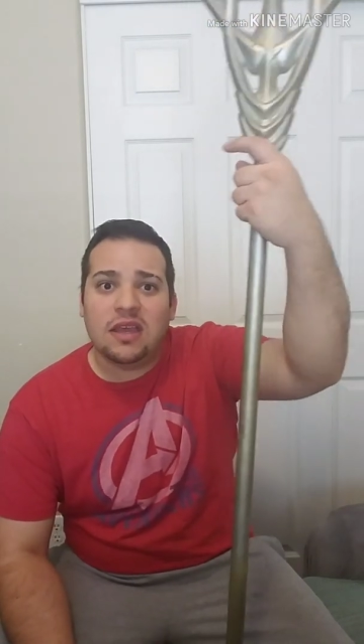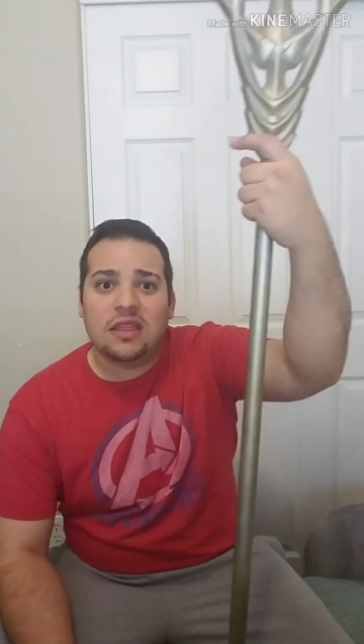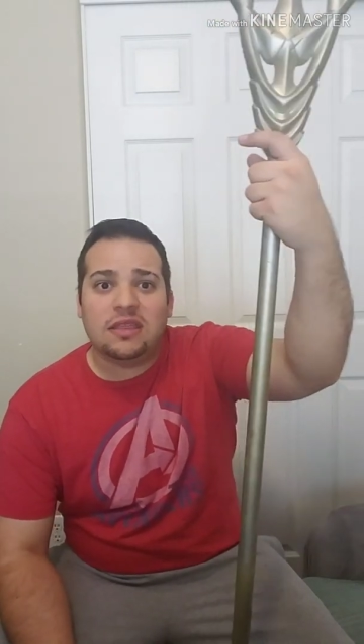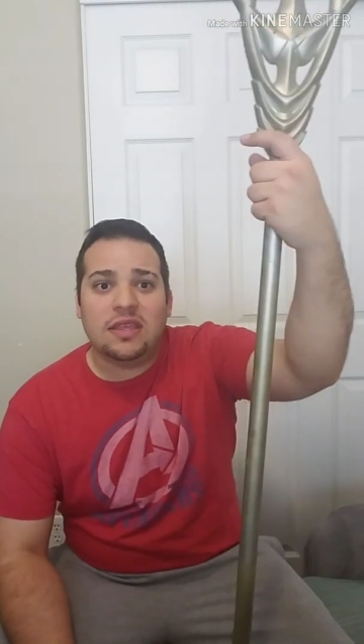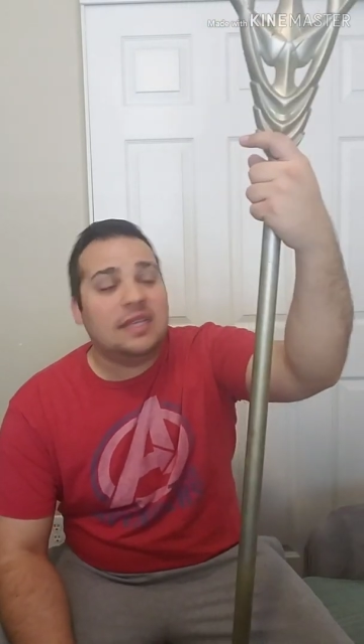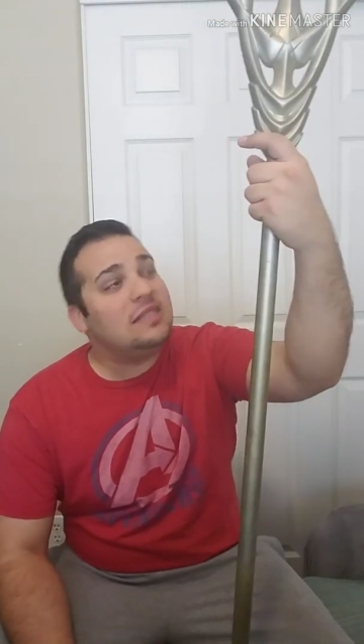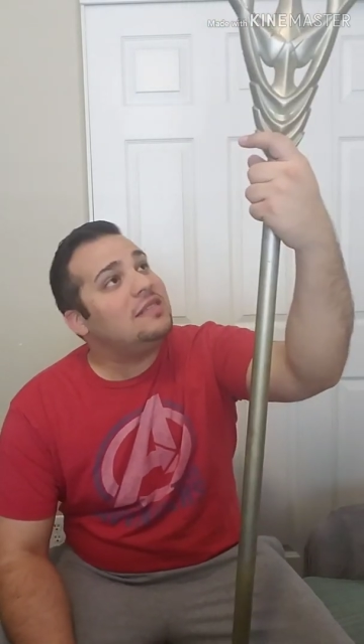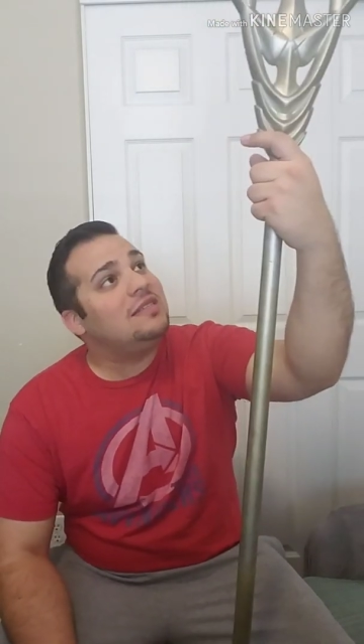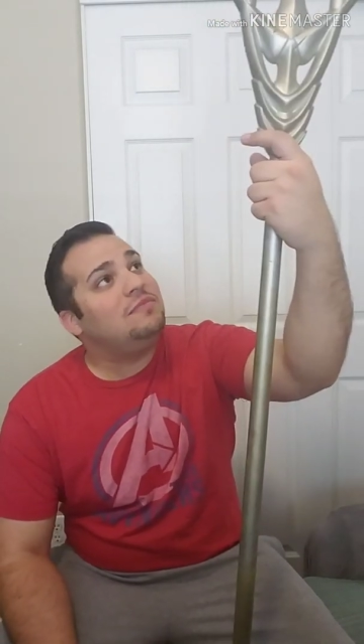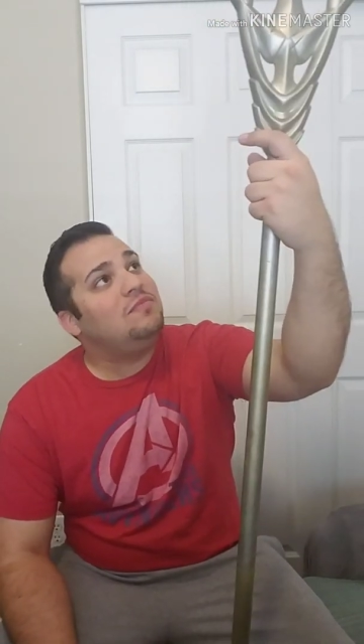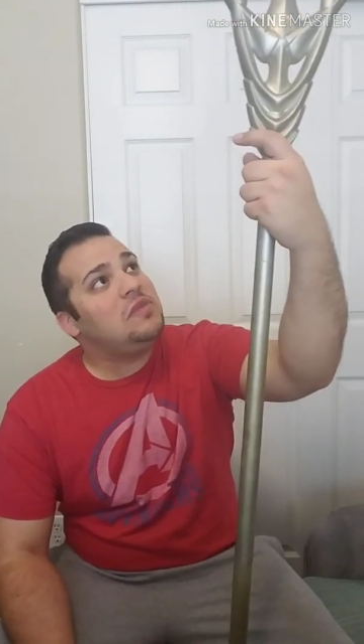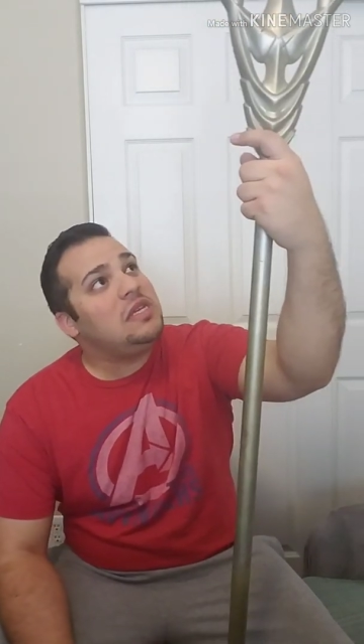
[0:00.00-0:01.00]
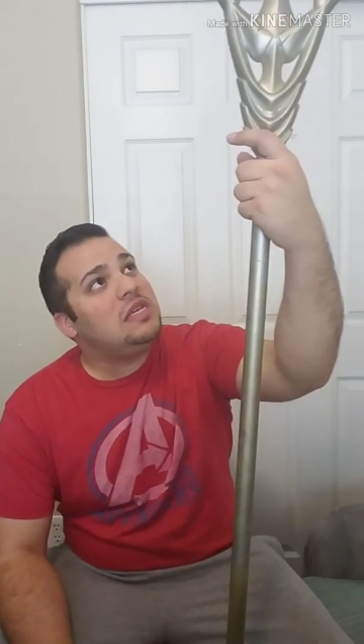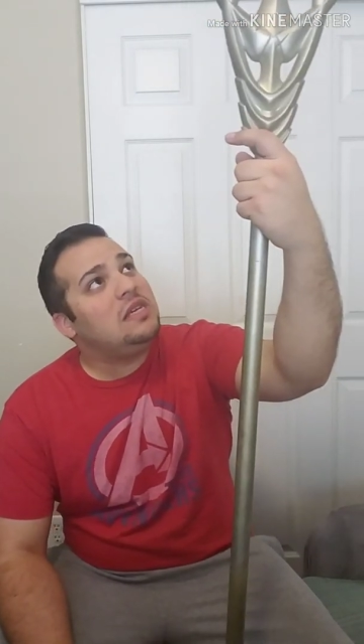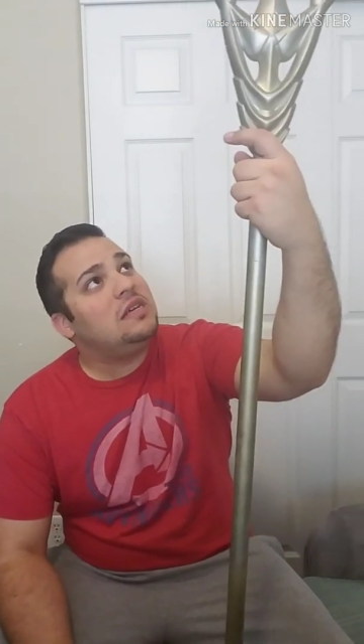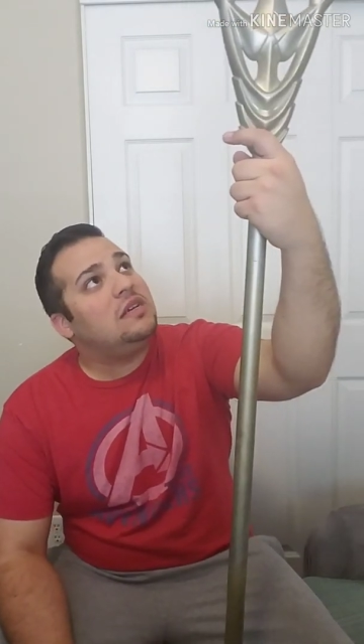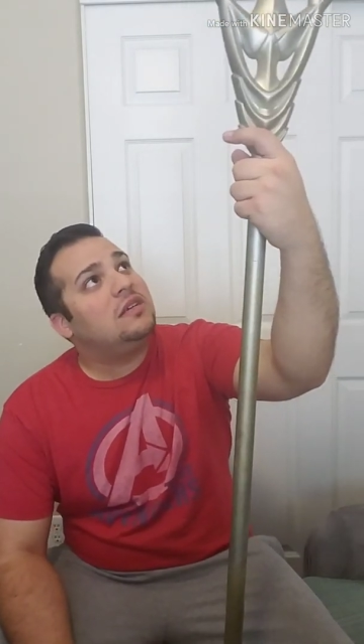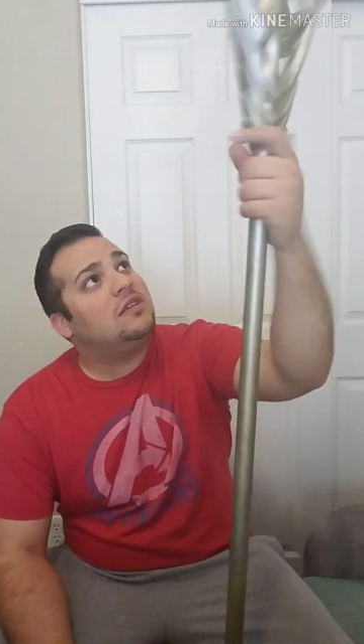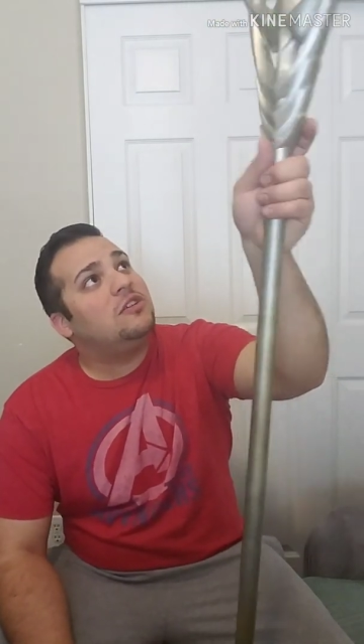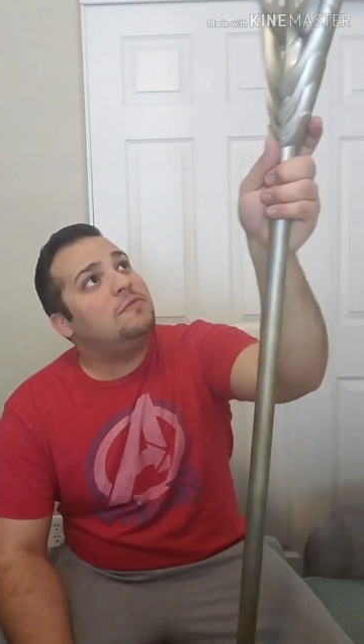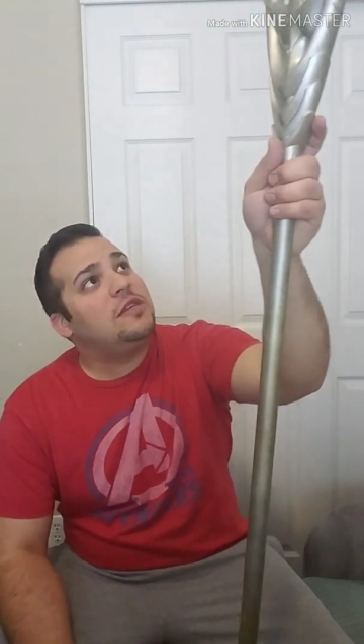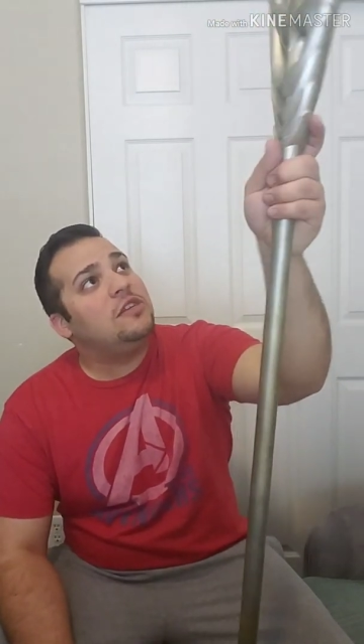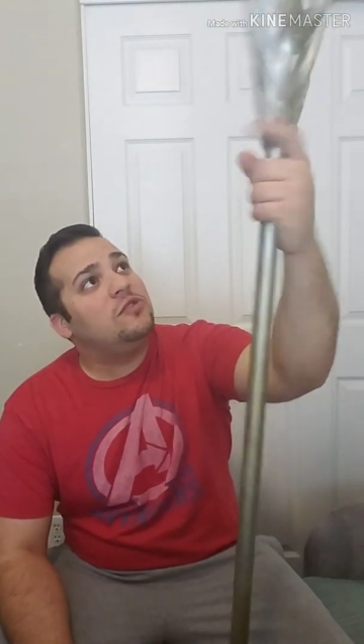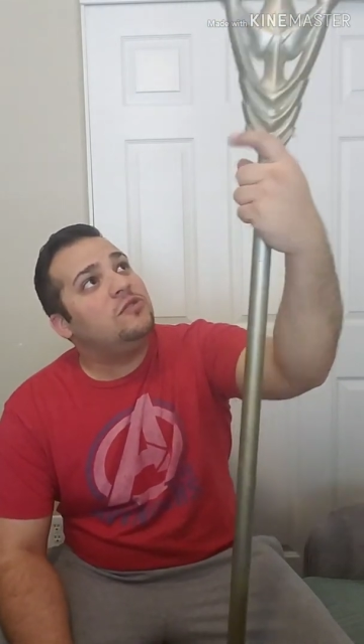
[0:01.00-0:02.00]
This, to me, could be
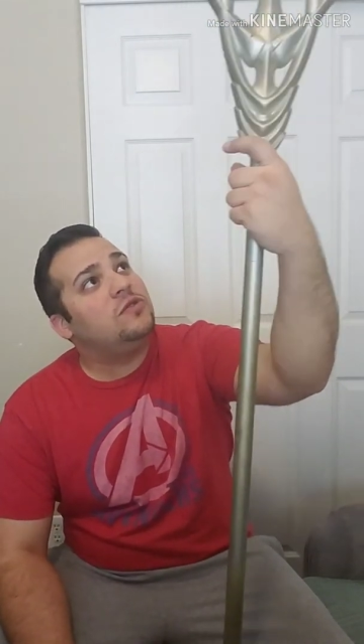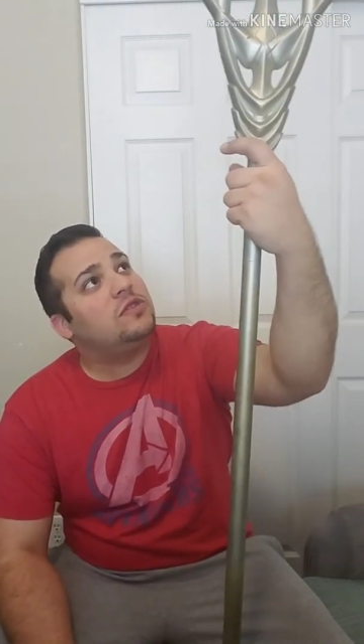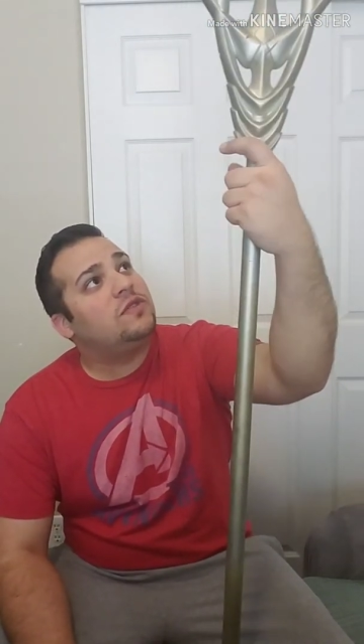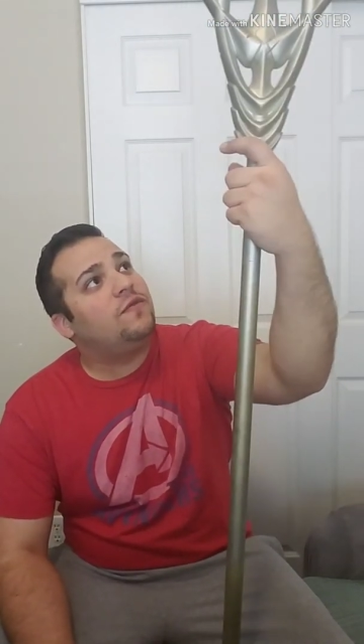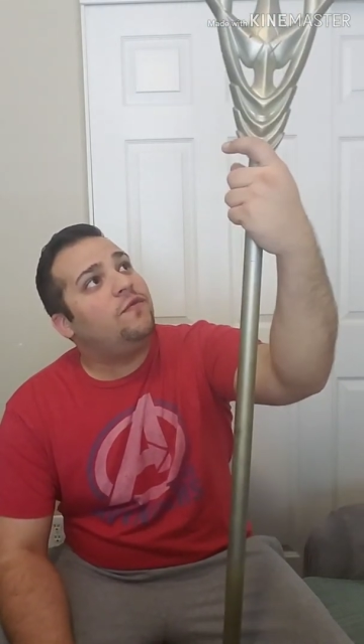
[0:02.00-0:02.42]
used